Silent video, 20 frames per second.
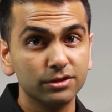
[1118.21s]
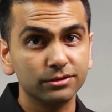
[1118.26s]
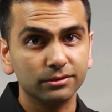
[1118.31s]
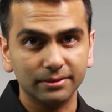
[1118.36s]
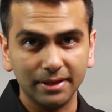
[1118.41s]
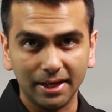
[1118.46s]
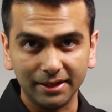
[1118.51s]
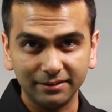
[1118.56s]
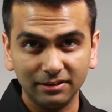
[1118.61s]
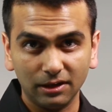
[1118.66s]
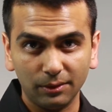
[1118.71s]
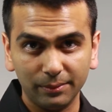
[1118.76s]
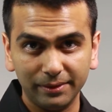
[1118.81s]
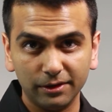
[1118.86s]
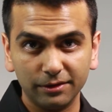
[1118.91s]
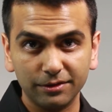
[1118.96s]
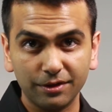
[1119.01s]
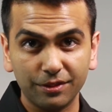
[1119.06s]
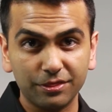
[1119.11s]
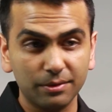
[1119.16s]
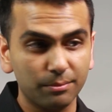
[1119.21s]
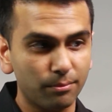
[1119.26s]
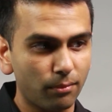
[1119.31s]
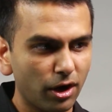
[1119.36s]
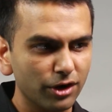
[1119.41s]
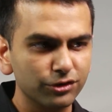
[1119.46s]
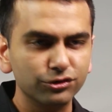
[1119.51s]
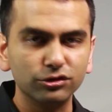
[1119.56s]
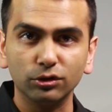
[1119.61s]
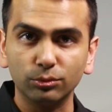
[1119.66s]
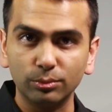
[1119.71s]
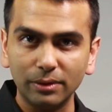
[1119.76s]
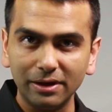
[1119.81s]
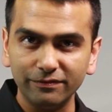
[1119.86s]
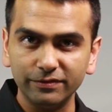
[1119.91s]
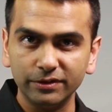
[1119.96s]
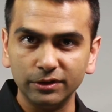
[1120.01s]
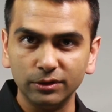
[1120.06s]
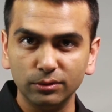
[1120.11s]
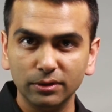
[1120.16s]
So that's how we know that the marginal
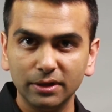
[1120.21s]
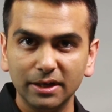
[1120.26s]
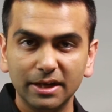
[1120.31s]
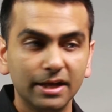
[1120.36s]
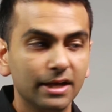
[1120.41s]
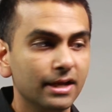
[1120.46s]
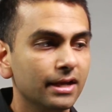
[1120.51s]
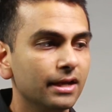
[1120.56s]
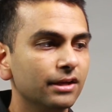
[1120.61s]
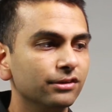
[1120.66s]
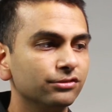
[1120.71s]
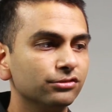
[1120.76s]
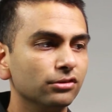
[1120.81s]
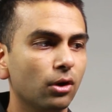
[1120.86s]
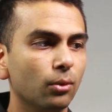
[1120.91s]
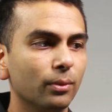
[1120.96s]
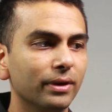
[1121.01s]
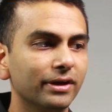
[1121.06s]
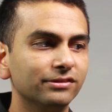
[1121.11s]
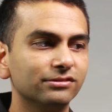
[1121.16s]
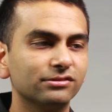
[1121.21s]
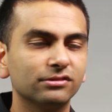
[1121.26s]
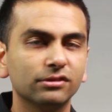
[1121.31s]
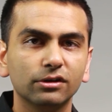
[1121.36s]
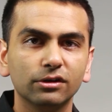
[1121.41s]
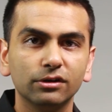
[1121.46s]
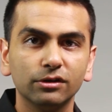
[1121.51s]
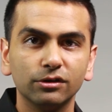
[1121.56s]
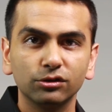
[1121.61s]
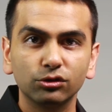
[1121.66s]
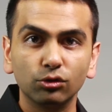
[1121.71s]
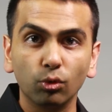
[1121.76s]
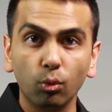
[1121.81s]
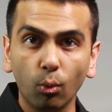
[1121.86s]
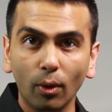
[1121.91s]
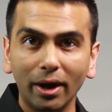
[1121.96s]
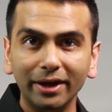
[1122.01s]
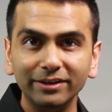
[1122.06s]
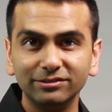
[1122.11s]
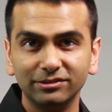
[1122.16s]
revenue is always
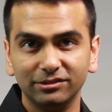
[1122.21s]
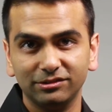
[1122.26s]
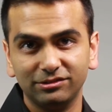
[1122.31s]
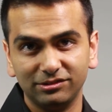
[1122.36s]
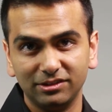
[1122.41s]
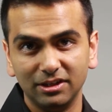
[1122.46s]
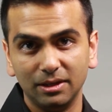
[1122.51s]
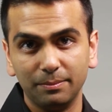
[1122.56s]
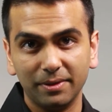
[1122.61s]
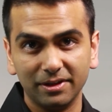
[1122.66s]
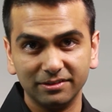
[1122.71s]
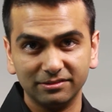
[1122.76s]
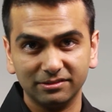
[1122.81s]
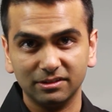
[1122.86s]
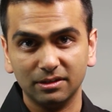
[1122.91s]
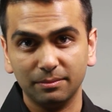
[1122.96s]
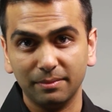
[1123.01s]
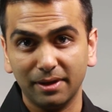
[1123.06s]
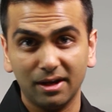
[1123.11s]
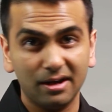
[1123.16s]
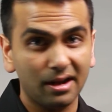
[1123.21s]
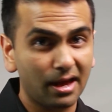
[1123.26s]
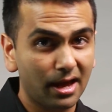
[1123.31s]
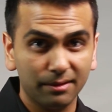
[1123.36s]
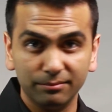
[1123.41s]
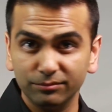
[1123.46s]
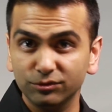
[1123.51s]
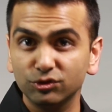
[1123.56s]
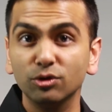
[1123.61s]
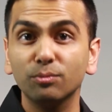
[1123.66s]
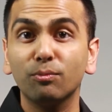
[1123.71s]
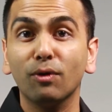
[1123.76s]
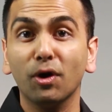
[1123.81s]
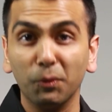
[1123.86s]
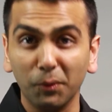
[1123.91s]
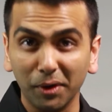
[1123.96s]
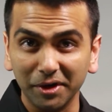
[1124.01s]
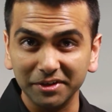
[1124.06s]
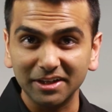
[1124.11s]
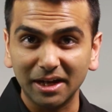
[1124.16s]
twice as steep as the demand, not two
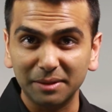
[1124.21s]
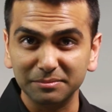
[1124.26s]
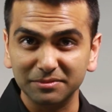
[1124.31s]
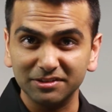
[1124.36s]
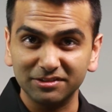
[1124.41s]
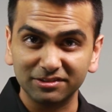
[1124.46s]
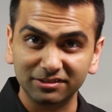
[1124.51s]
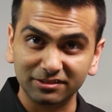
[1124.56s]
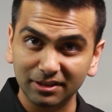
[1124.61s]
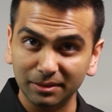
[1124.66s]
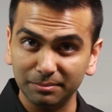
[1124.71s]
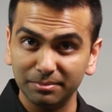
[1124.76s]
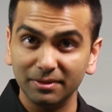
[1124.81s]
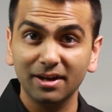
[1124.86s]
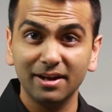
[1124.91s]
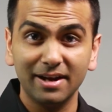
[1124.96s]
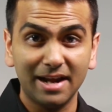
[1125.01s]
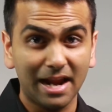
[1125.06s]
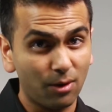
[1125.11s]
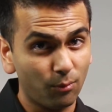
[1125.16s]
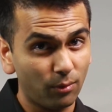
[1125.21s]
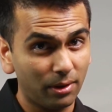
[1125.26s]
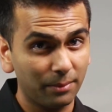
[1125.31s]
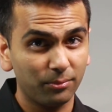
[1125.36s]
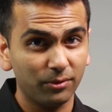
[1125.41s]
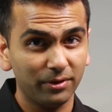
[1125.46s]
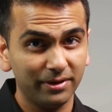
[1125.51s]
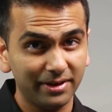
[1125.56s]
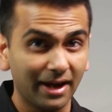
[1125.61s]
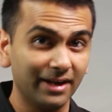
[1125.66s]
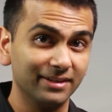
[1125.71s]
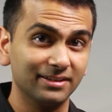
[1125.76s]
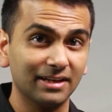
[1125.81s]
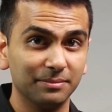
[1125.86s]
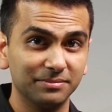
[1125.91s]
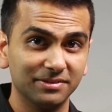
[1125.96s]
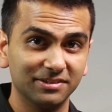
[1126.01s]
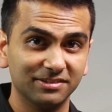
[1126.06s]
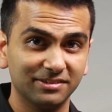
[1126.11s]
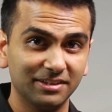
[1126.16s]
point one times as steep, not one point nine
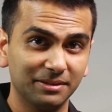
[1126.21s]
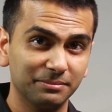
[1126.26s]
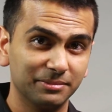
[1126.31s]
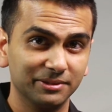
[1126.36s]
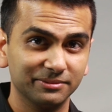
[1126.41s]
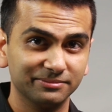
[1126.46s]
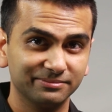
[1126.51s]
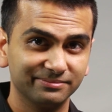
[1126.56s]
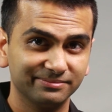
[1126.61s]
times as steep.